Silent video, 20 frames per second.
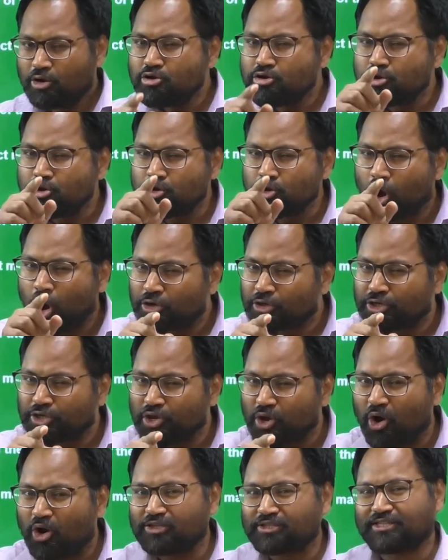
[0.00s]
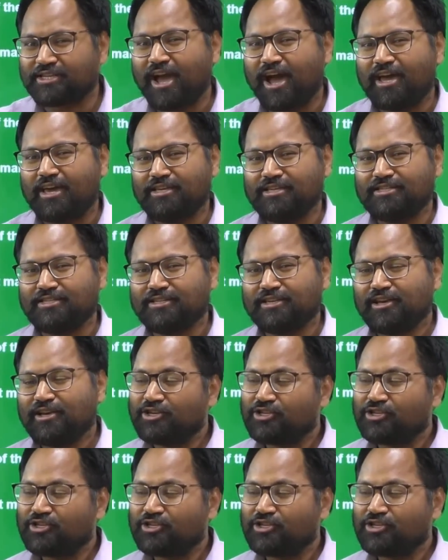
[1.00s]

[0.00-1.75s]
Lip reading: not yours, guys.